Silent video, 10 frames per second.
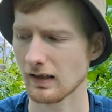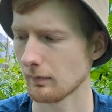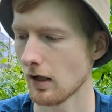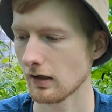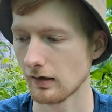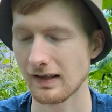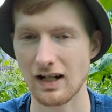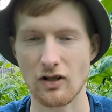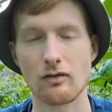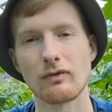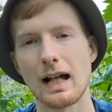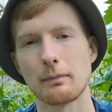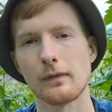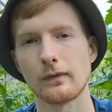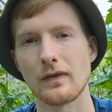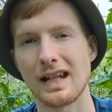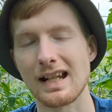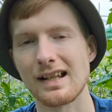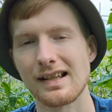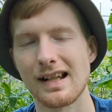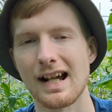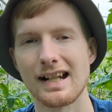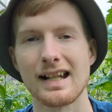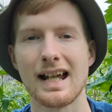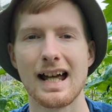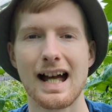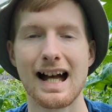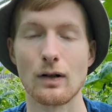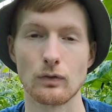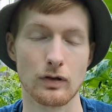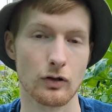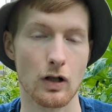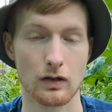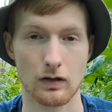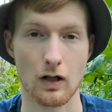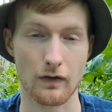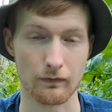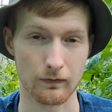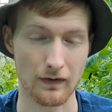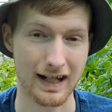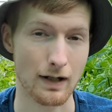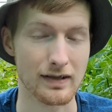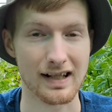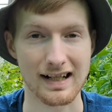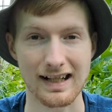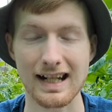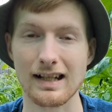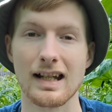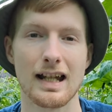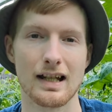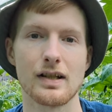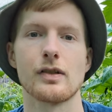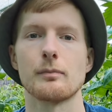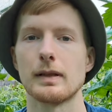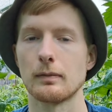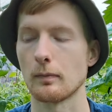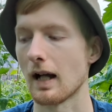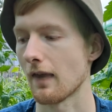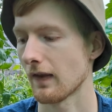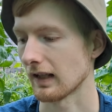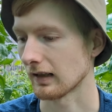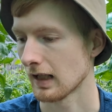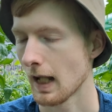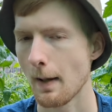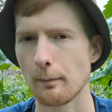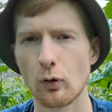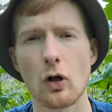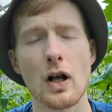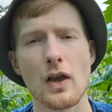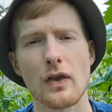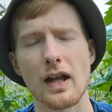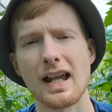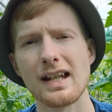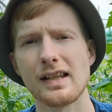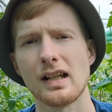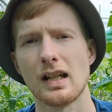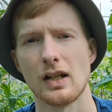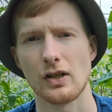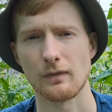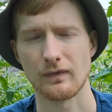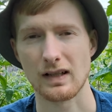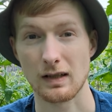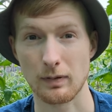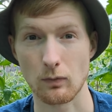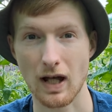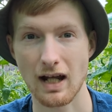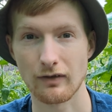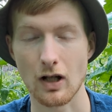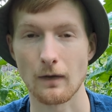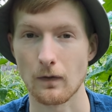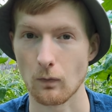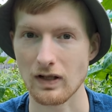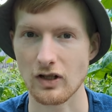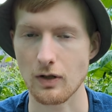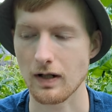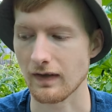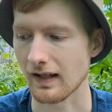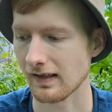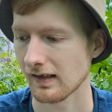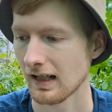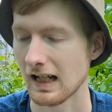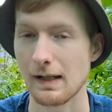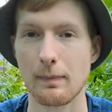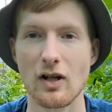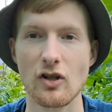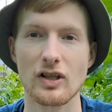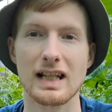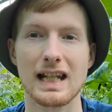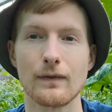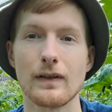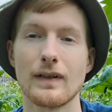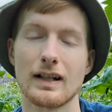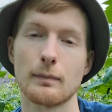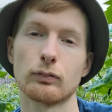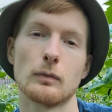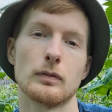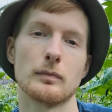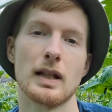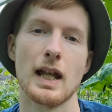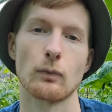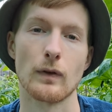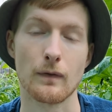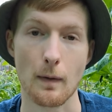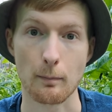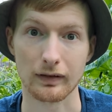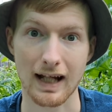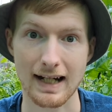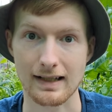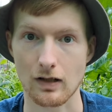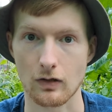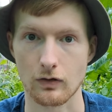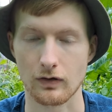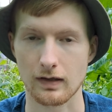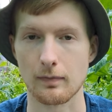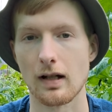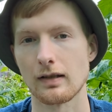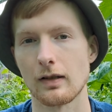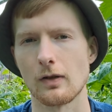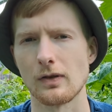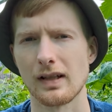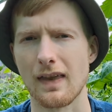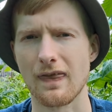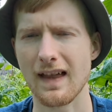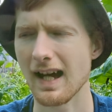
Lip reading: And tomatoes actually ripen from the inside out, not from the outside in, as some people might think. But there is something to be wary of when you're doing this, especially if you've had a problem with blight on your tomatoes, and